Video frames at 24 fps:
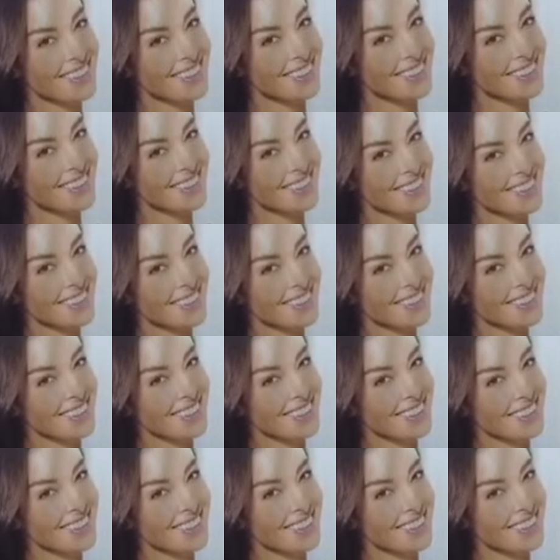
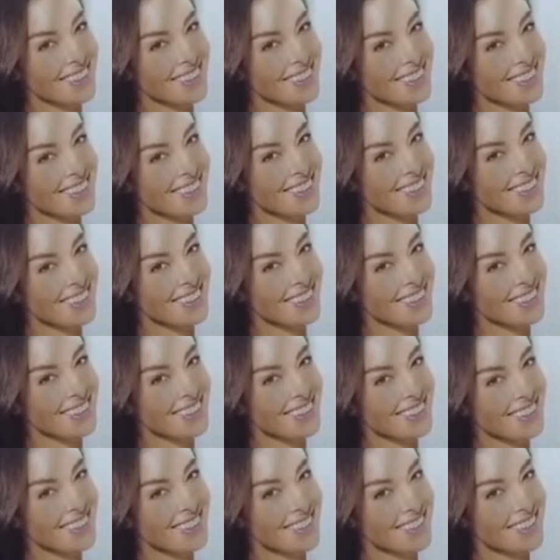
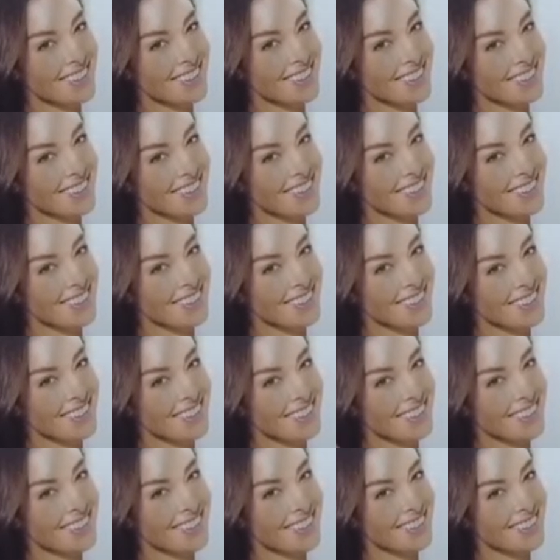
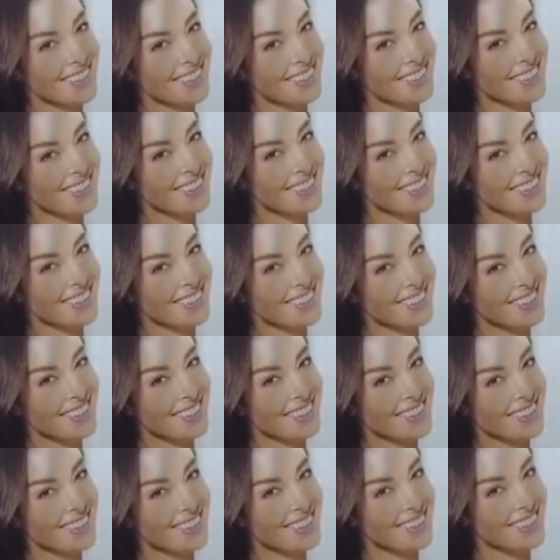
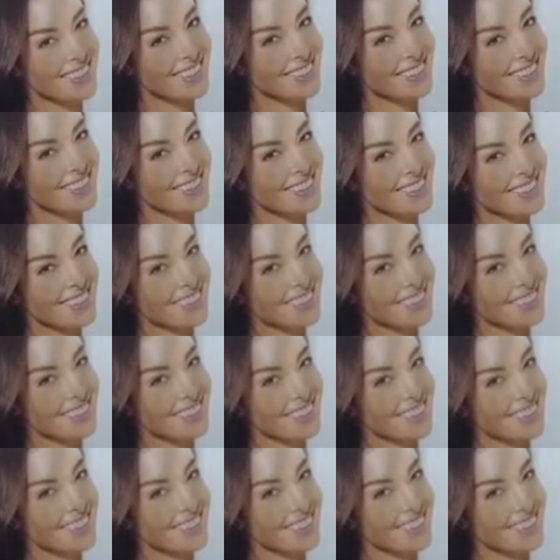
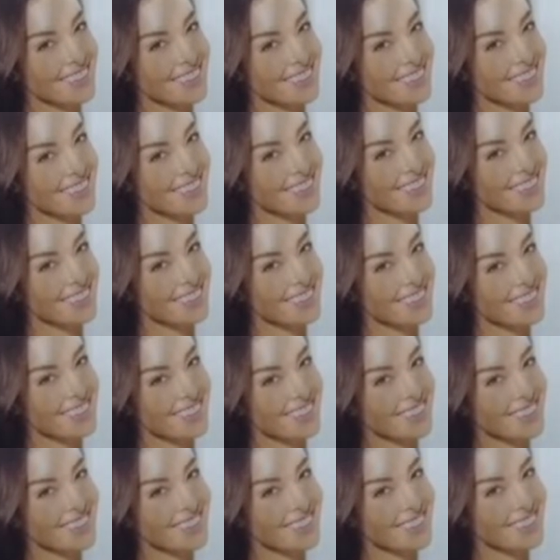
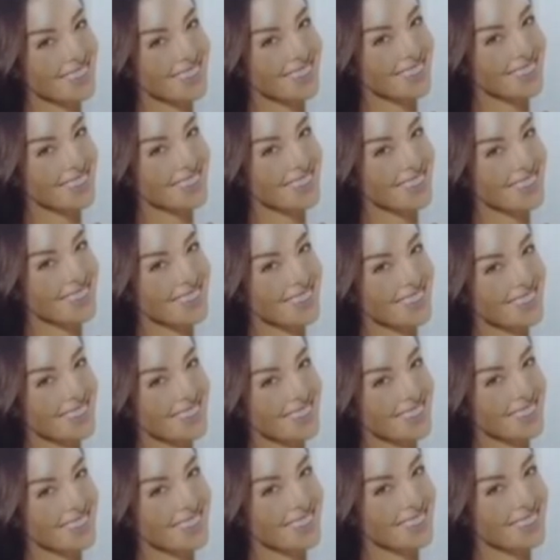
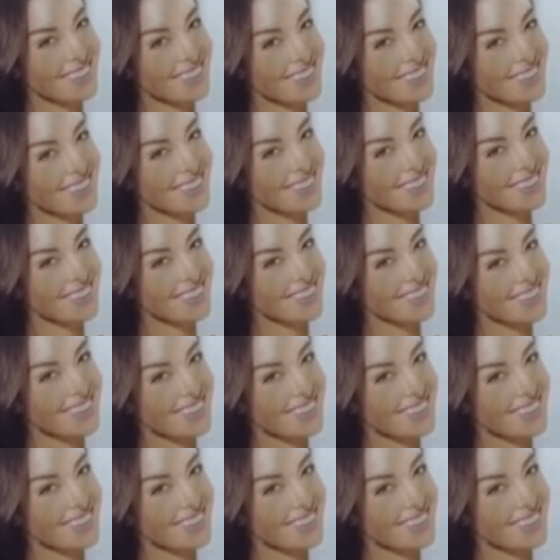(not speaking)